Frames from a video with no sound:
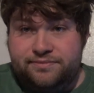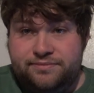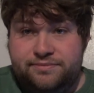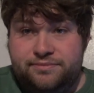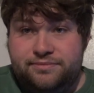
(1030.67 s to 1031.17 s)

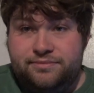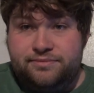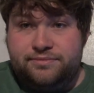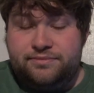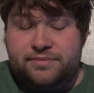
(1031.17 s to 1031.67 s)

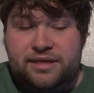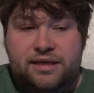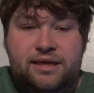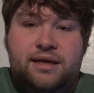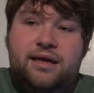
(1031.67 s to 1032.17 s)

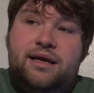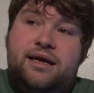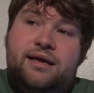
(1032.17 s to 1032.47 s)
[no speech]